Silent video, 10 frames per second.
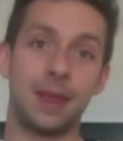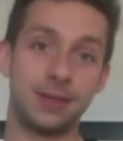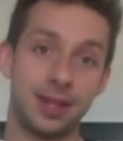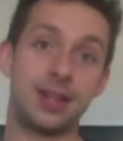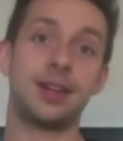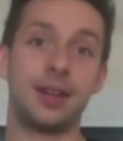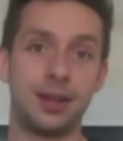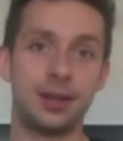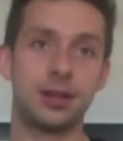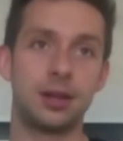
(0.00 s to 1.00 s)
Is in
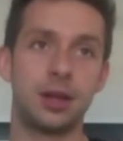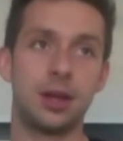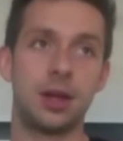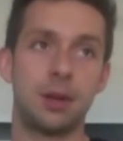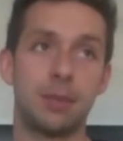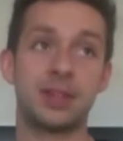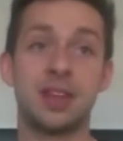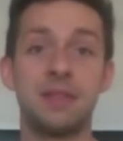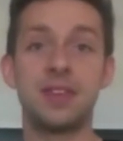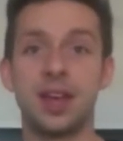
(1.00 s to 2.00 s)
Italy, but
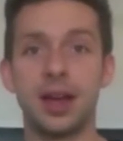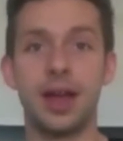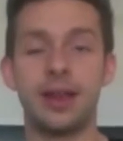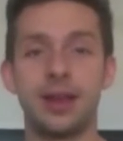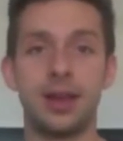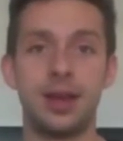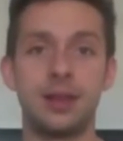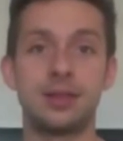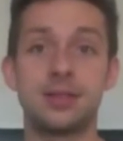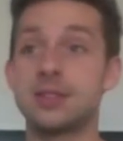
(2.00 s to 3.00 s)
something again
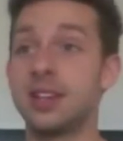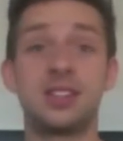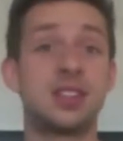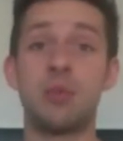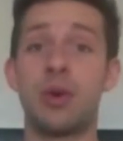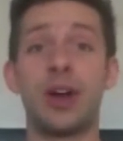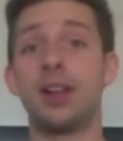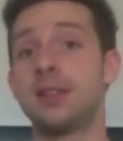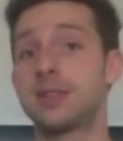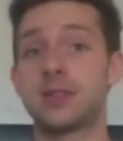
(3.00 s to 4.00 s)
is somewhere
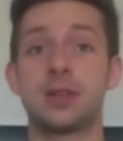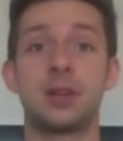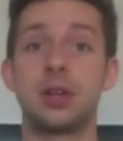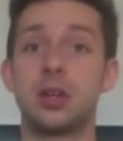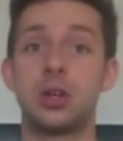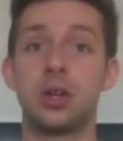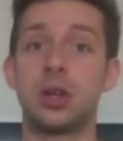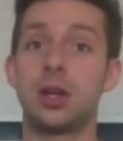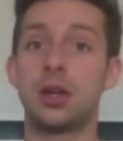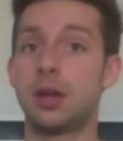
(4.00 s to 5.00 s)
else.
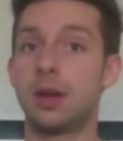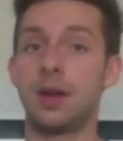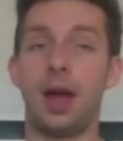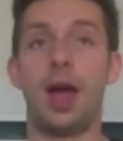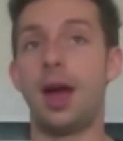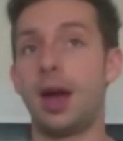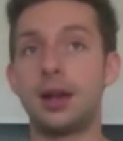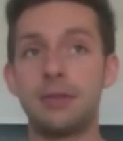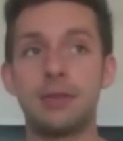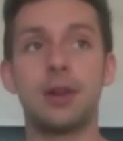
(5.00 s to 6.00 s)
And
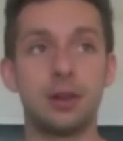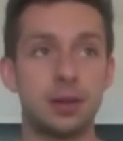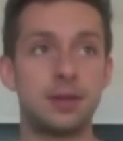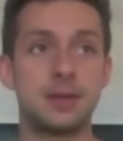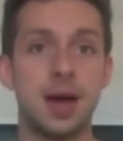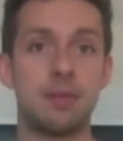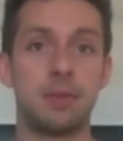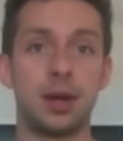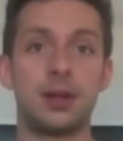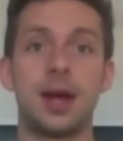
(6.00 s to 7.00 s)
I feel inside
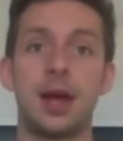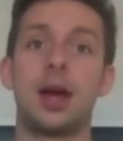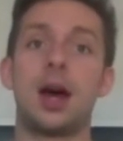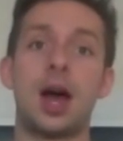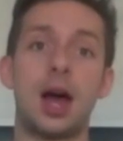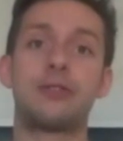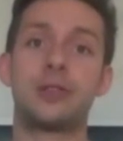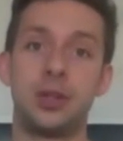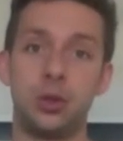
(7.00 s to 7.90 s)
me that I have